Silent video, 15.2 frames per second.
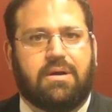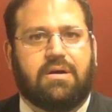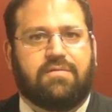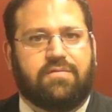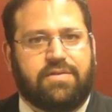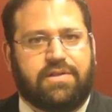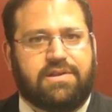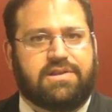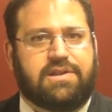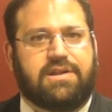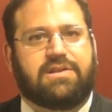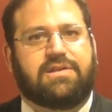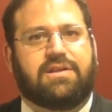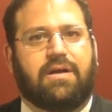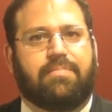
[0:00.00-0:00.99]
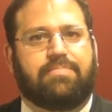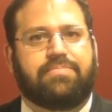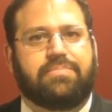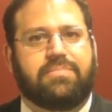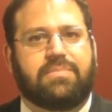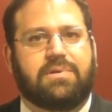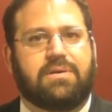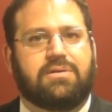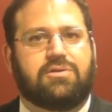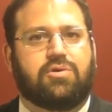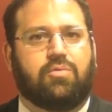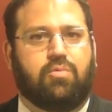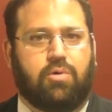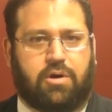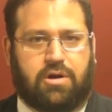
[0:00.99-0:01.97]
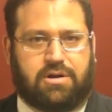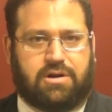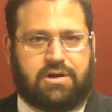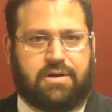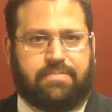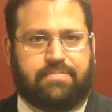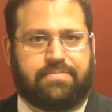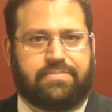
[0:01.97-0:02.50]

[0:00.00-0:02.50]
For the system to work,